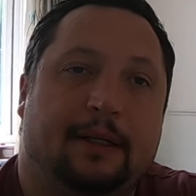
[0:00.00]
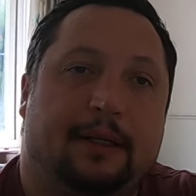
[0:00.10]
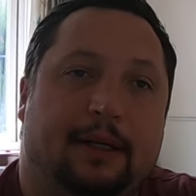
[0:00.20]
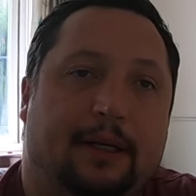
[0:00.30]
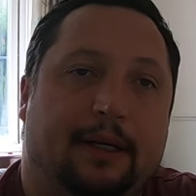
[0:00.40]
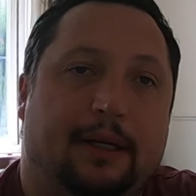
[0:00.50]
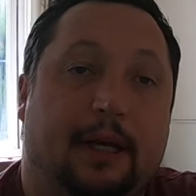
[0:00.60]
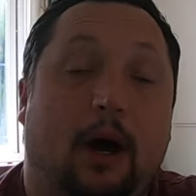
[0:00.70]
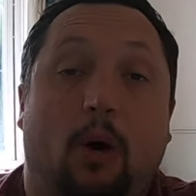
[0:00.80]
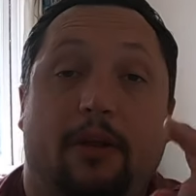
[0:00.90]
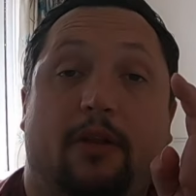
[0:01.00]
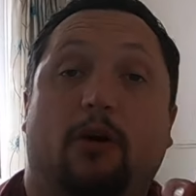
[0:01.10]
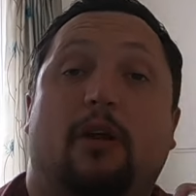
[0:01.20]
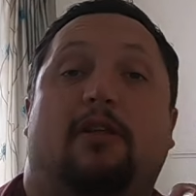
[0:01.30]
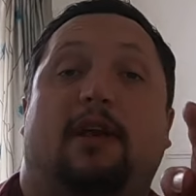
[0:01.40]
Uh, oh, and the
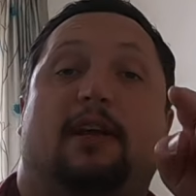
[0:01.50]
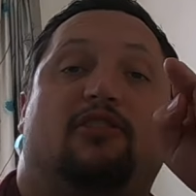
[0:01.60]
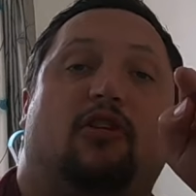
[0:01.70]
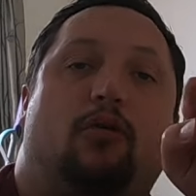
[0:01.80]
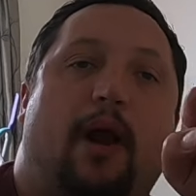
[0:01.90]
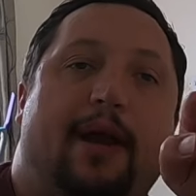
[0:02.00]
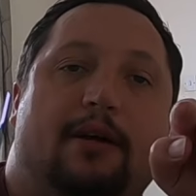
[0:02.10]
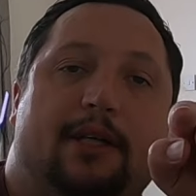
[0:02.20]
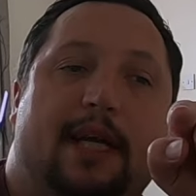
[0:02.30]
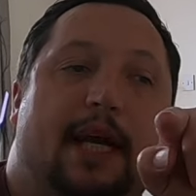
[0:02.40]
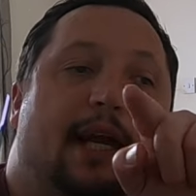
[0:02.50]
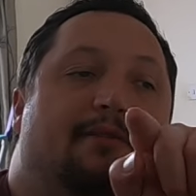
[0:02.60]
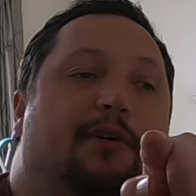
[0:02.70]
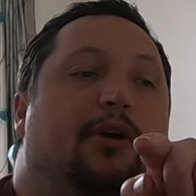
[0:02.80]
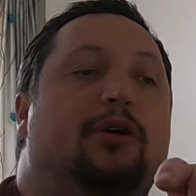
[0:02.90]
other thing, this is a great idea
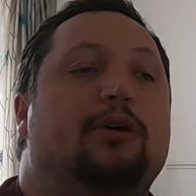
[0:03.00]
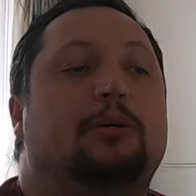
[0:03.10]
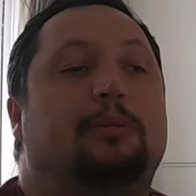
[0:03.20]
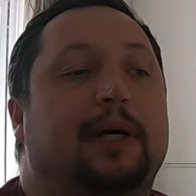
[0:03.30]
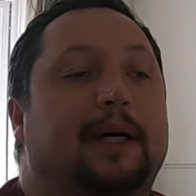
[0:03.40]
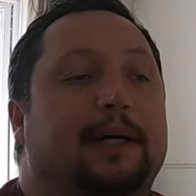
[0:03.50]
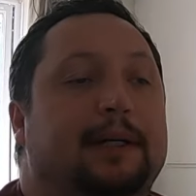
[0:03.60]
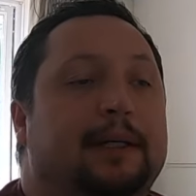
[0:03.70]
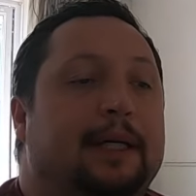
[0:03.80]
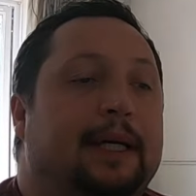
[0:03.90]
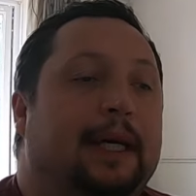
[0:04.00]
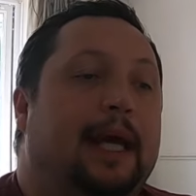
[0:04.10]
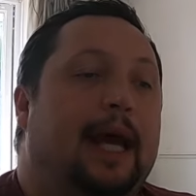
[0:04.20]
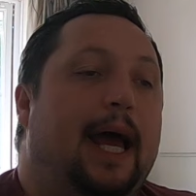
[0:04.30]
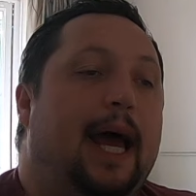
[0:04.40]
for Uber
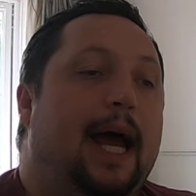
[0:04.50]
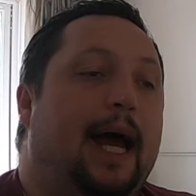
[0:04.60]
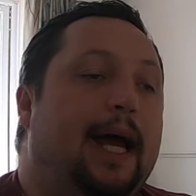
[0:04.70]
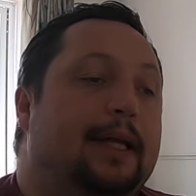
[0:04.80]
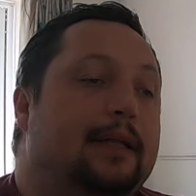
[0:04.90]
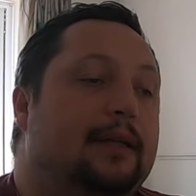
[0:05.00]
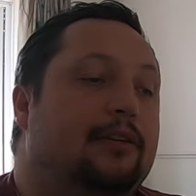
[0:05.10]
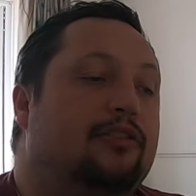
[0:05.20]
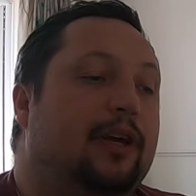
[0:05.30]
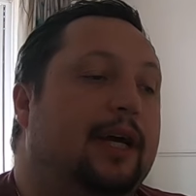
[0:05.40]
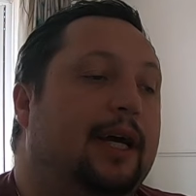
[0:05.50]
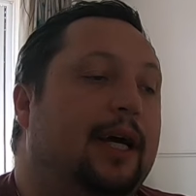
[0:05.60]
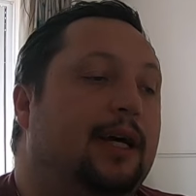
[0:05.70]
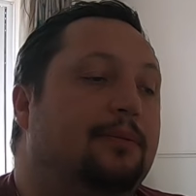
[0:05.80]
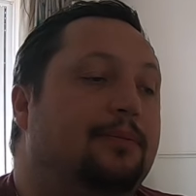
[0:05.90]
and
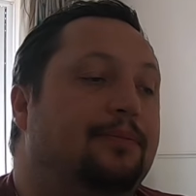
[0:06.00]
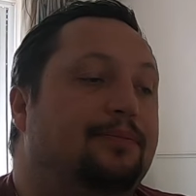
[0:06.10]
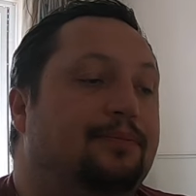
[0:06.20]
um,